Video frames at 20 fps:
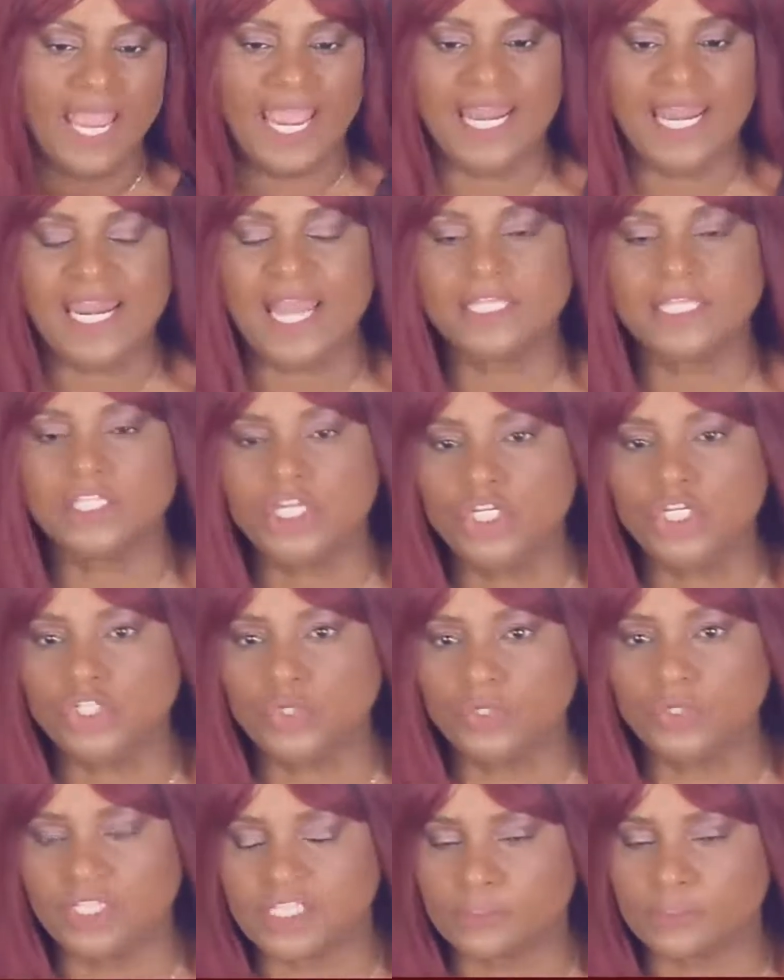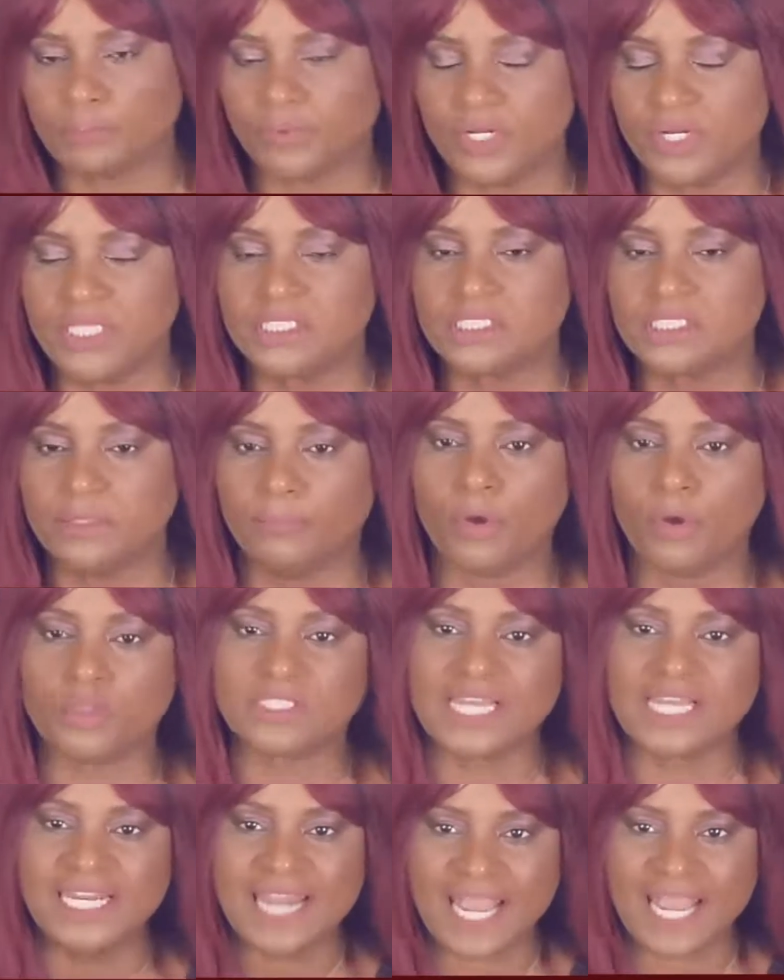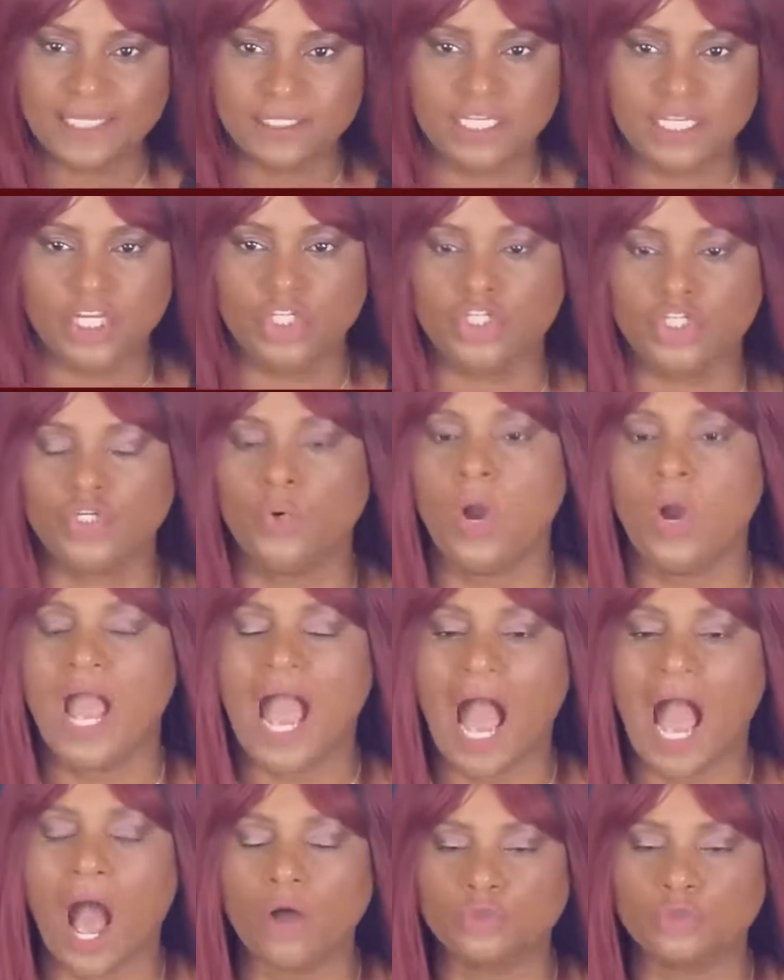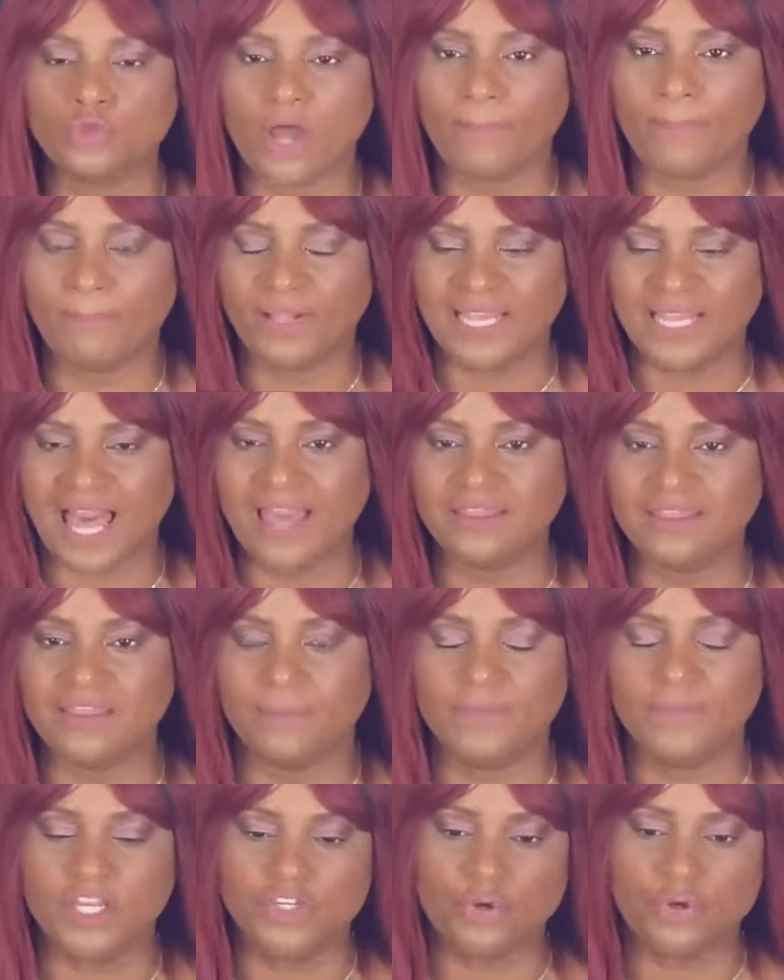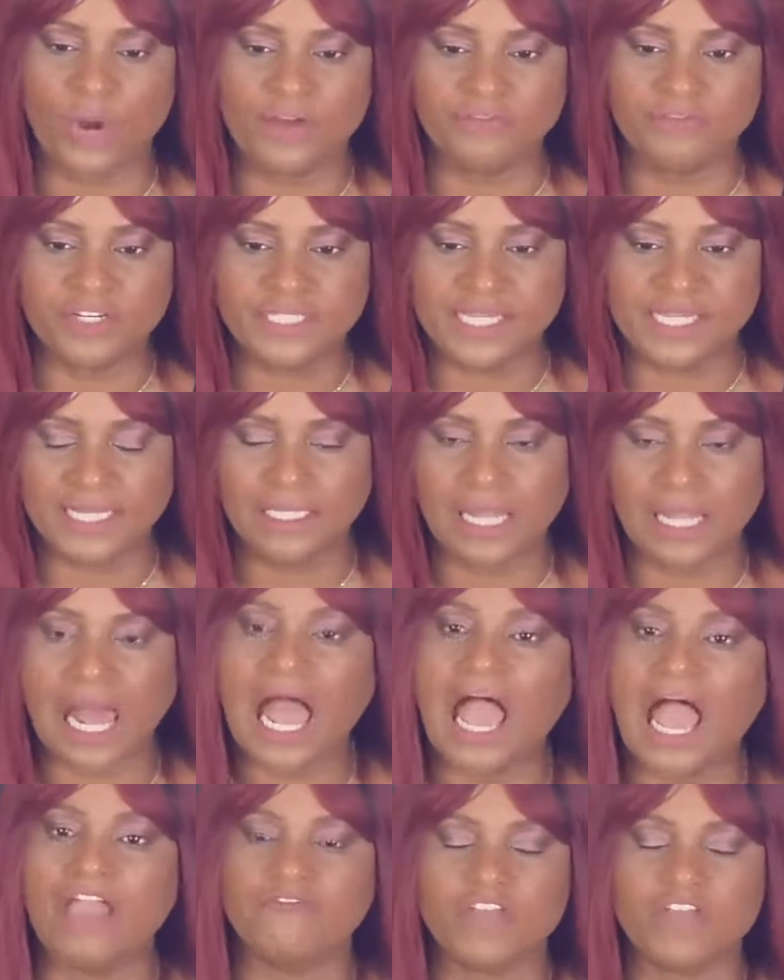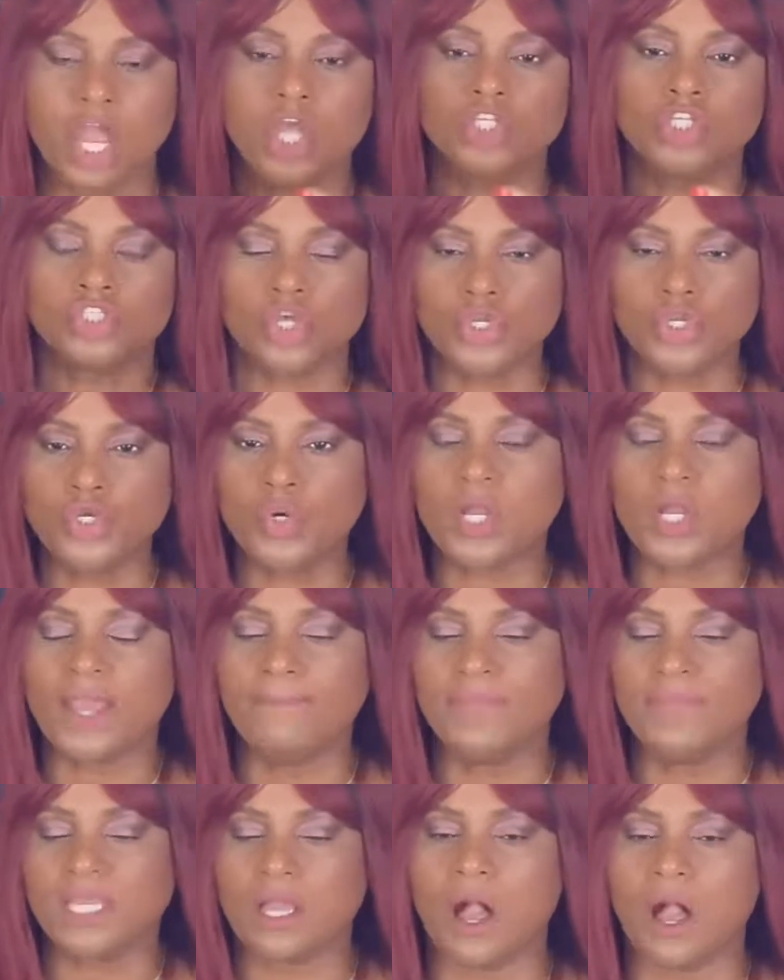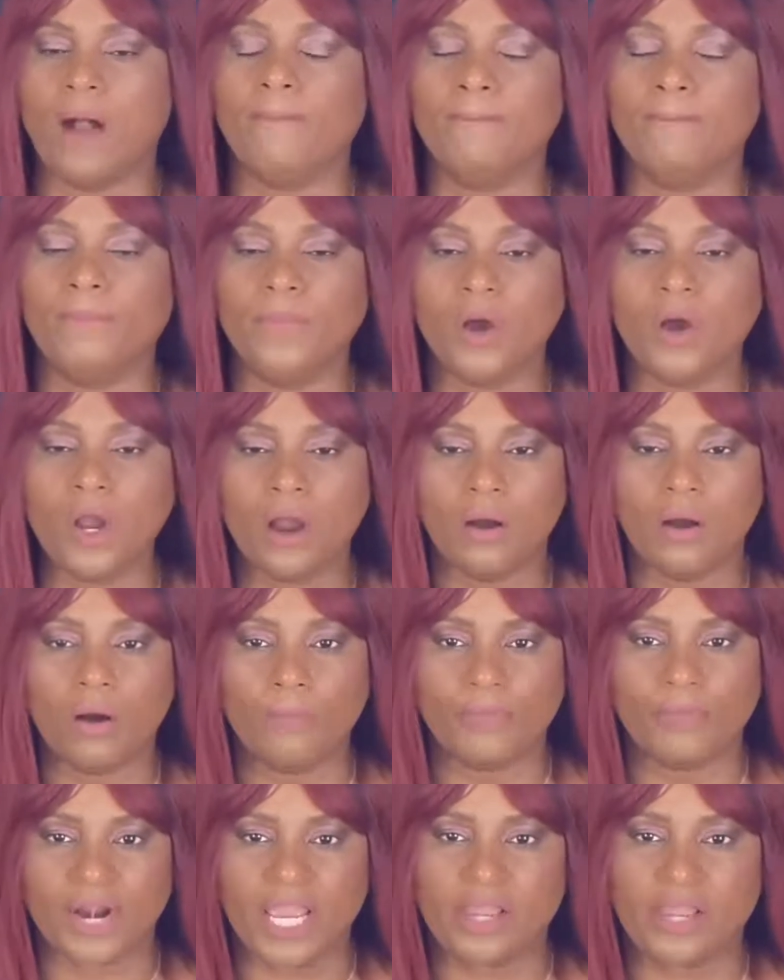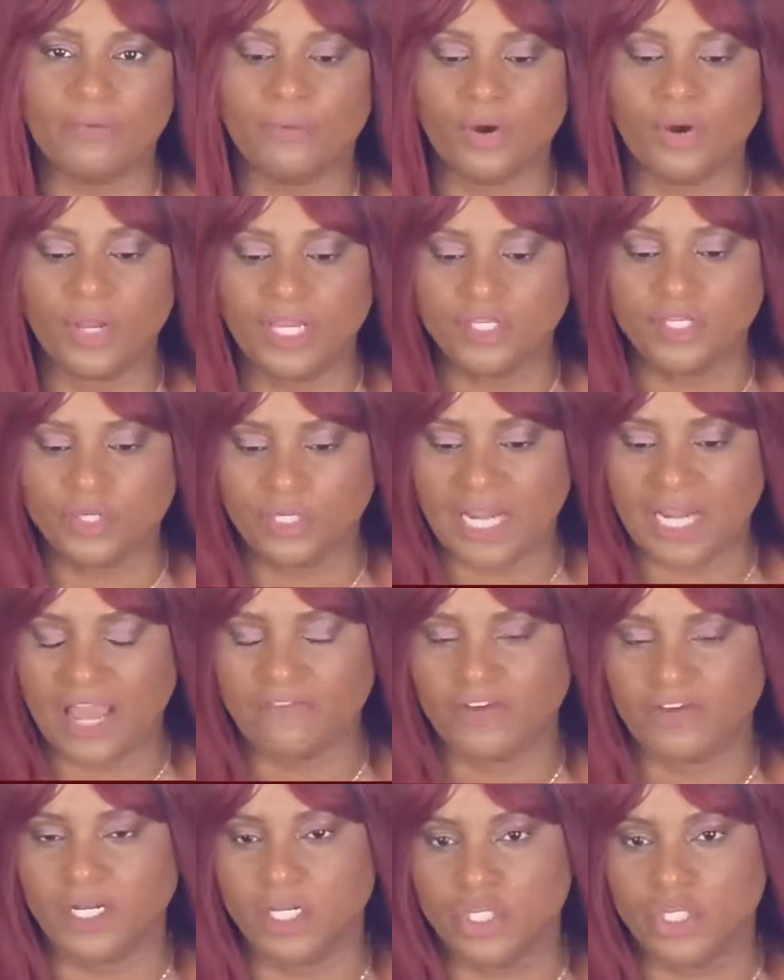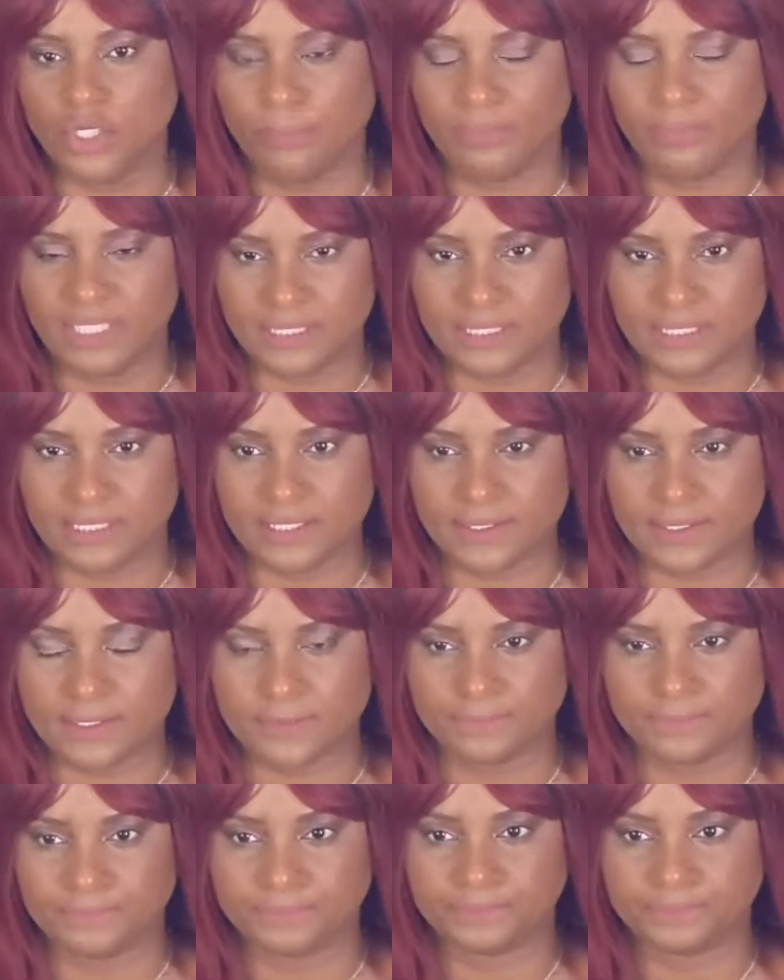and I teach you these principles and I teach you how to apply them in your everyday life so you can become unbreakable in your life and in your business?